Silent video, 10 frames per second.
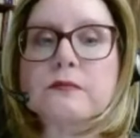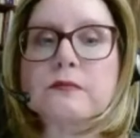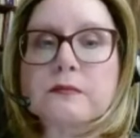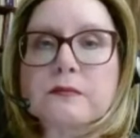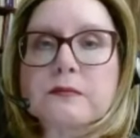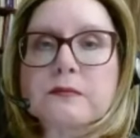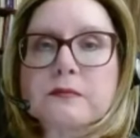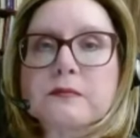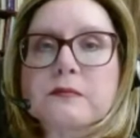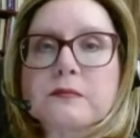
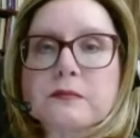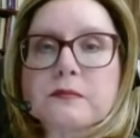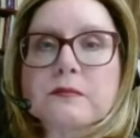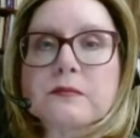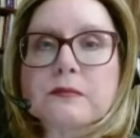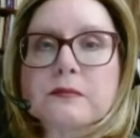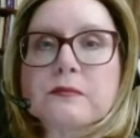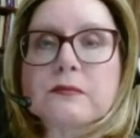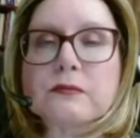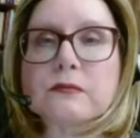
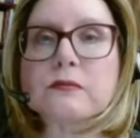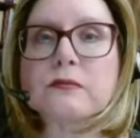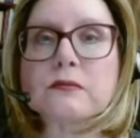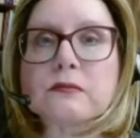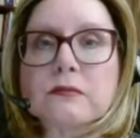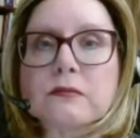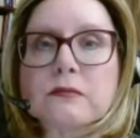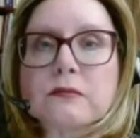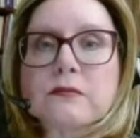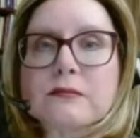
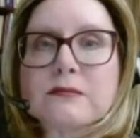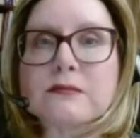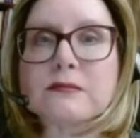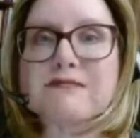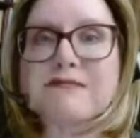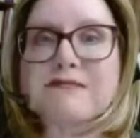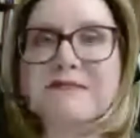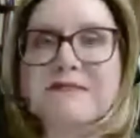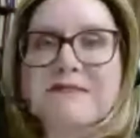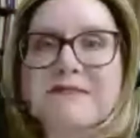
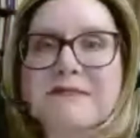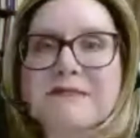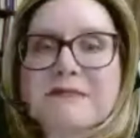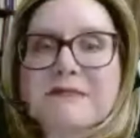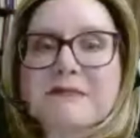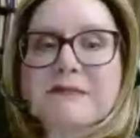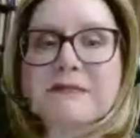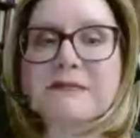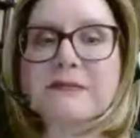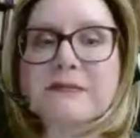
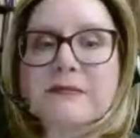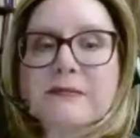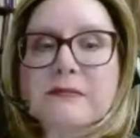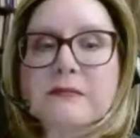(silent)